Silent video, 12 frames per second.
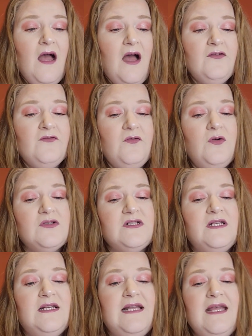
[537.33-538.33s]

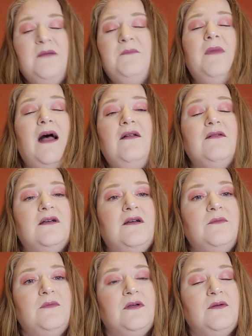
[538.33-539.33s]
Unfortunately,
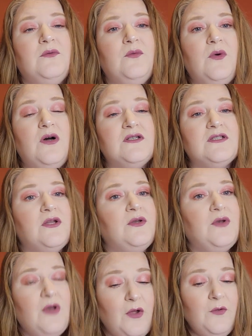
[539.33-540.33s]
Malcolm was
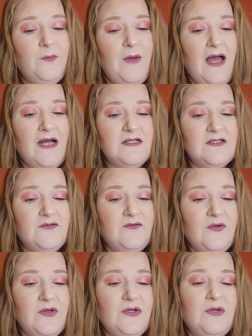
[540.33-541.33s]
no match
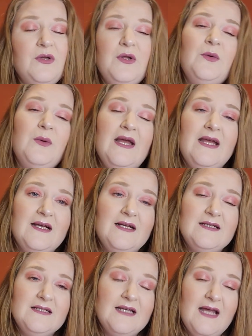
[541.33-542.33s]
for the new
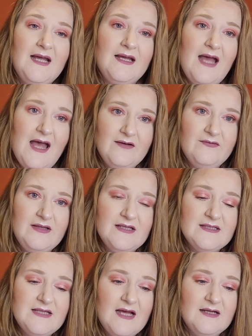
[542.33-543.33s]
English King, Henry
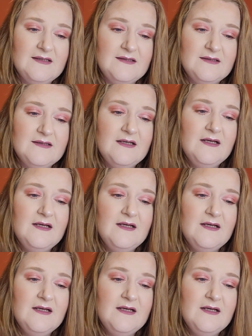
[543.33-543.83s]
II.